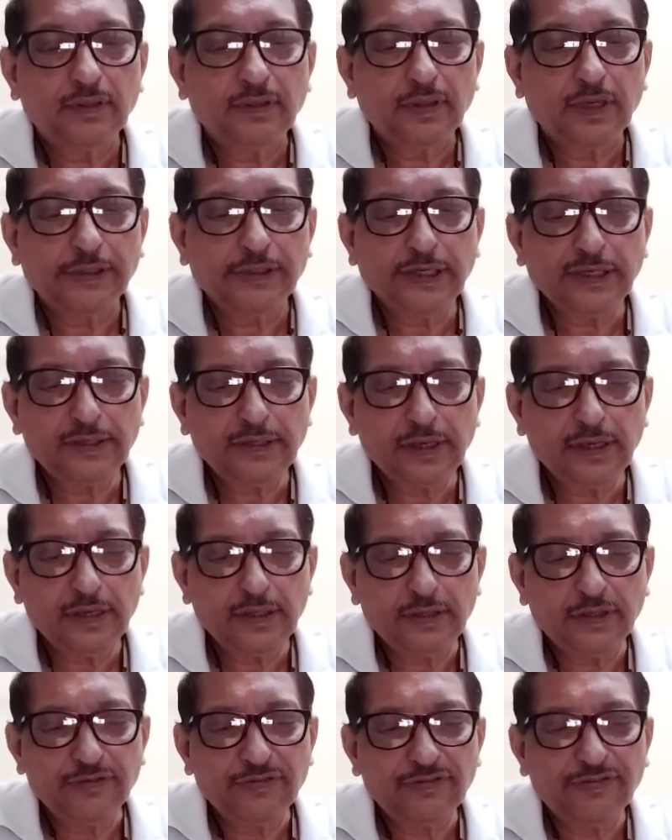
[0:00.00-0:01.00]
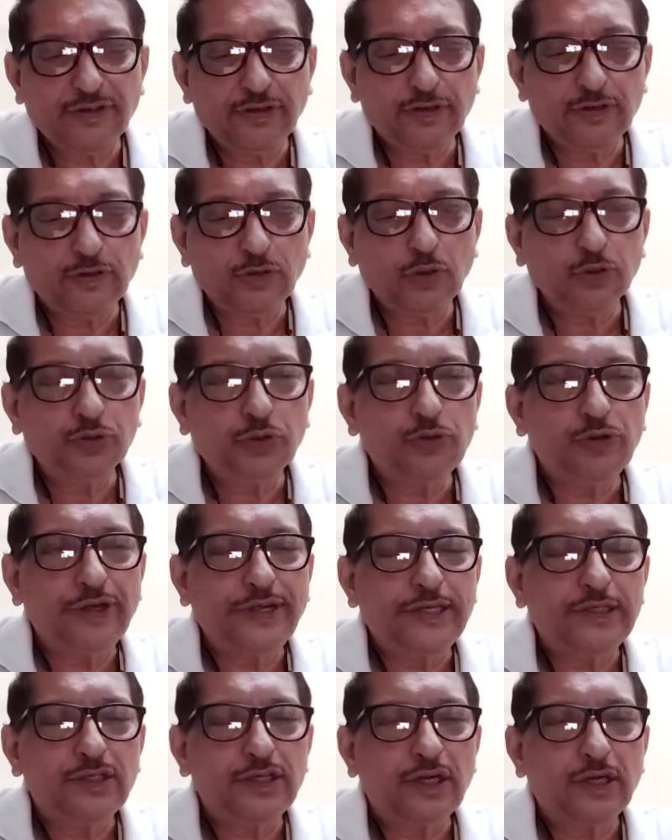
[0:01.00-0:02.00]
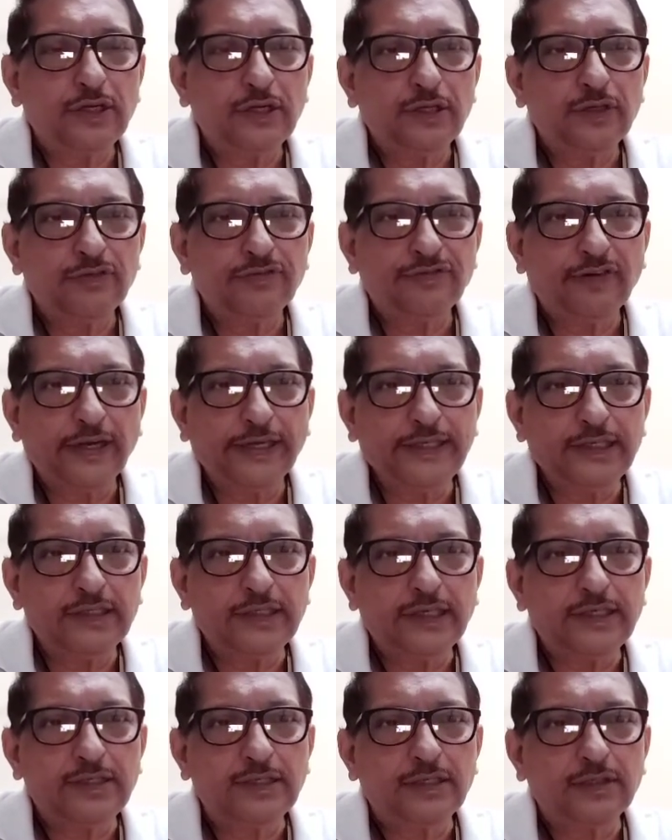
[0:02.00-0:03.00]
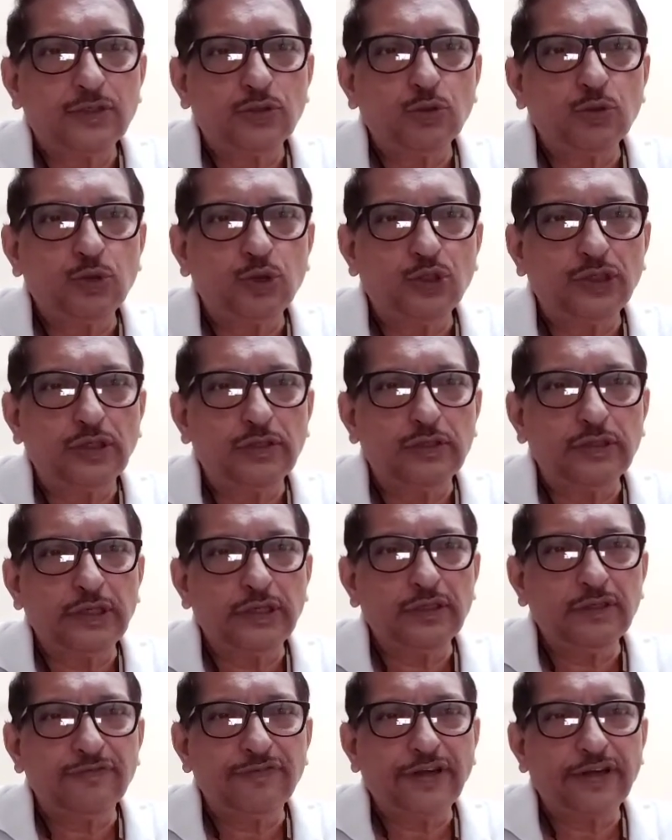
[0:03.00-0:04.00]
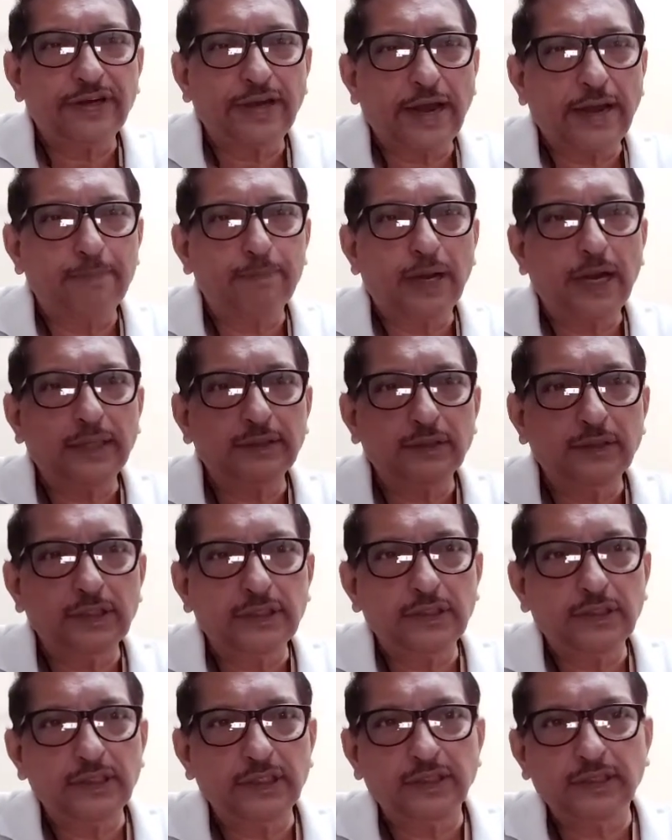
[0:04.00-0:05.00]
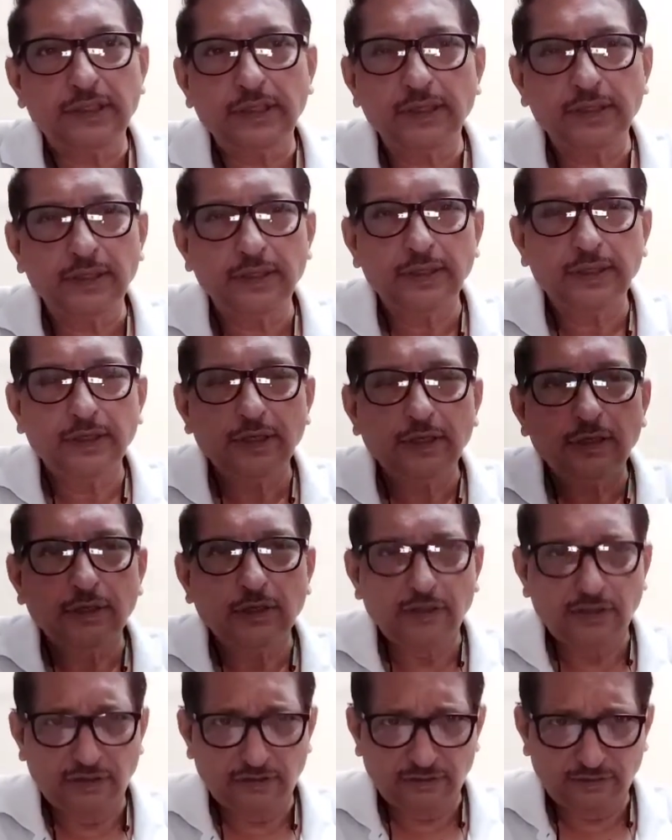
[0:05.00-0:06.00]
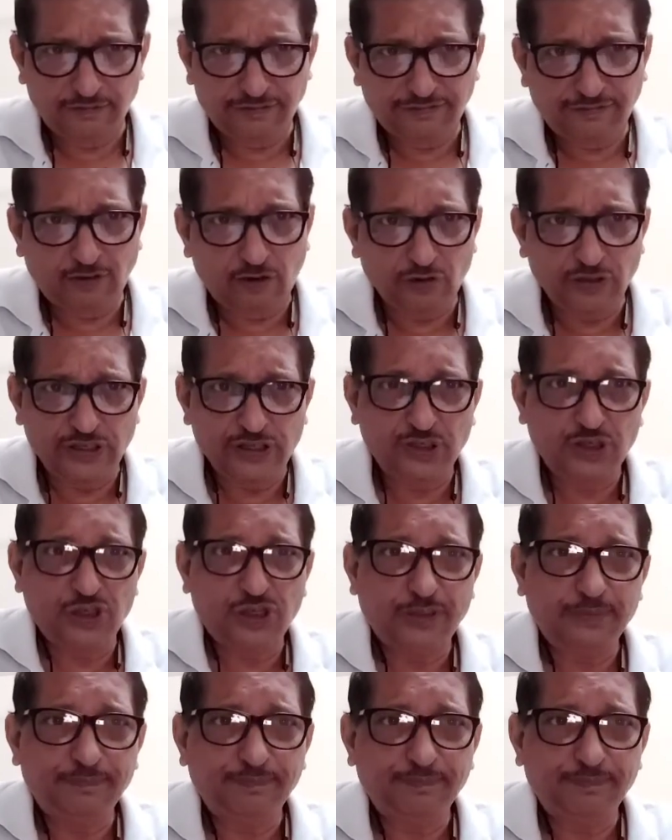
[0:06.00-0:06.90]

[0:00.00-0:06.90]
I think if you go through it, you find that two children were abandoned in the forest.